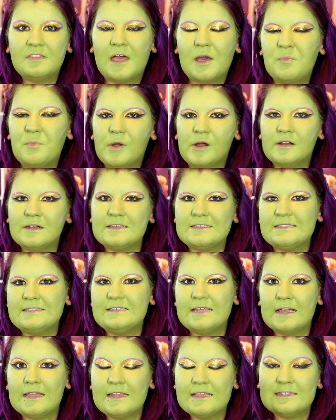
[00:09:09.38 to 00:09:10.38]
that part is
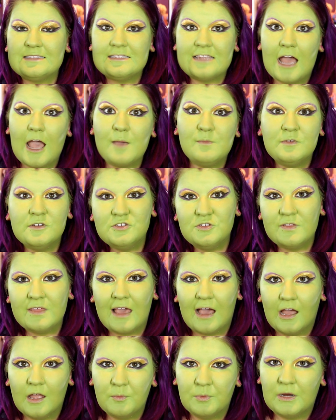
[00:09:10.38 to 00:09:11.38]
done, it's time to do
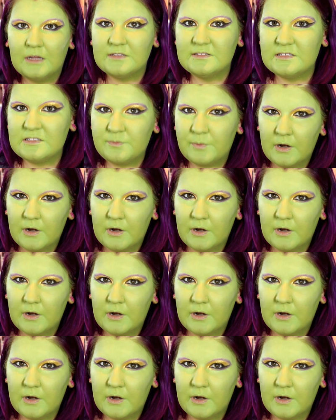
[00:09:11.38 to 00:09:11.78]
the eyebrows.